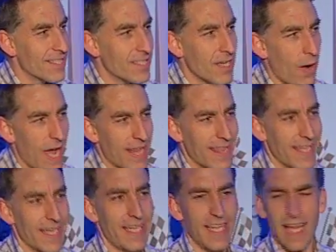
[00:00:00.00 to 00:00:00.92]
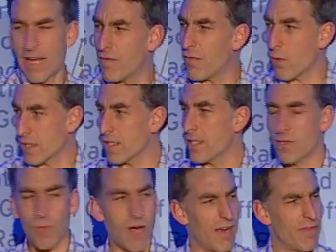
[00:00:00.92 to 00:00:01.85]
So I think he like forced
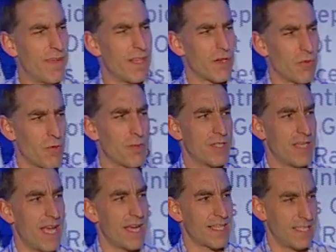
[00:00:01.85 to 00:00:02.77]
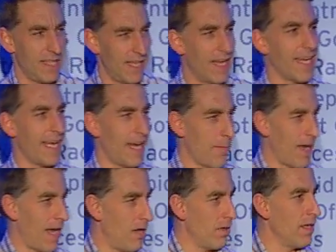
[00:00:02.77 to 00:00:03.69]
his wife into group sex, and then it came
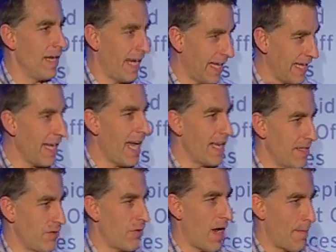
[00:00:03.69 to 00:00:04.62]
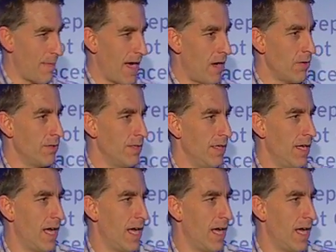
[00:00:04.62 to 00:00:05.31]
out, and he had to drop out.